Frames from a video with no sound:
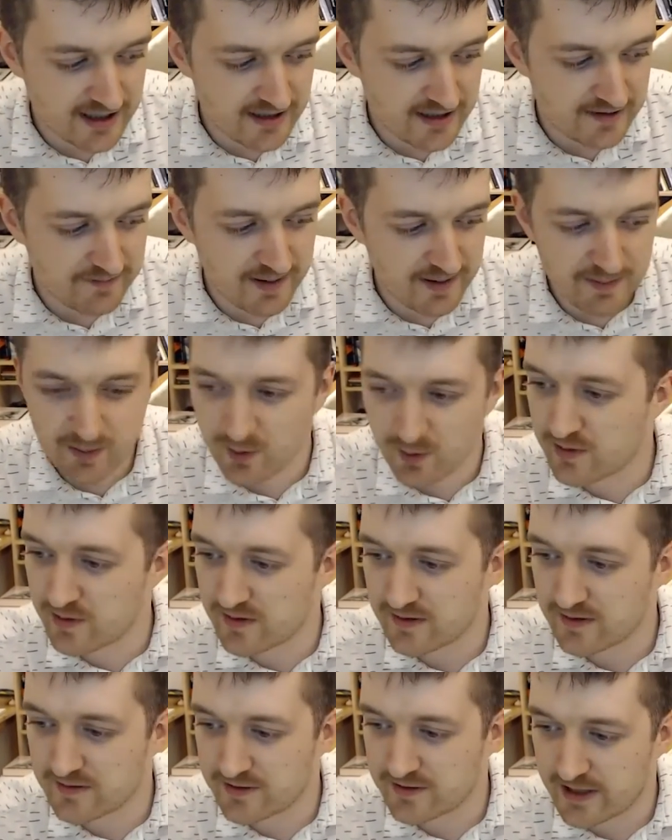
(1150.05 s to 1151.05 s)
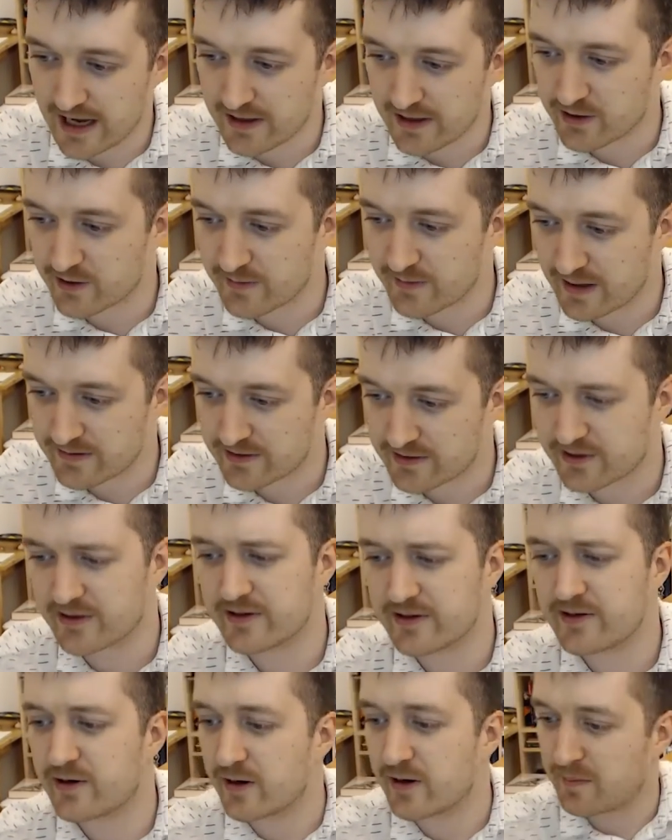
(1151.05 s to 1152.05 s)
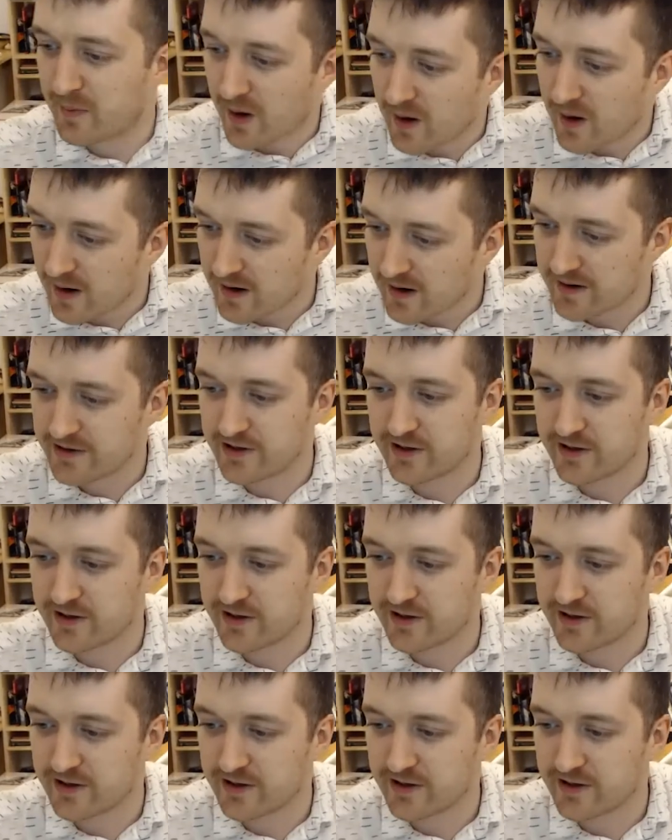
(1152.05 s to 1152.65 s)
and people will gather around it, or no, a bar,